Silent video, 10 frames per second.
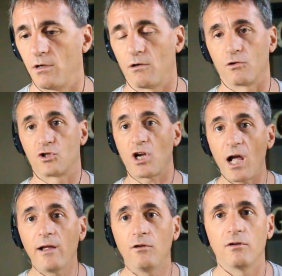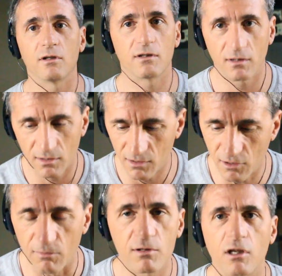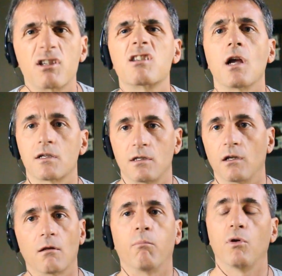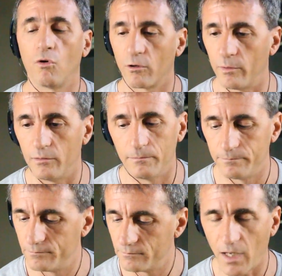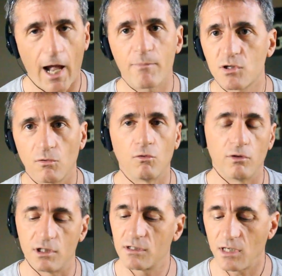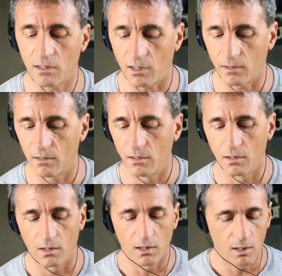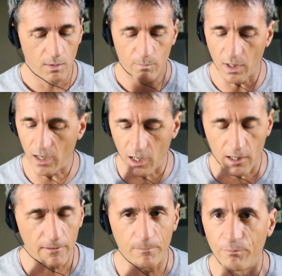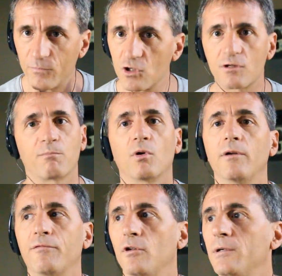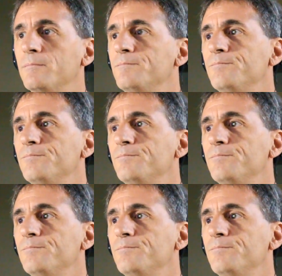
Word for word: her child, disgusting, deplorable. Absolutely sickening. But just briefly,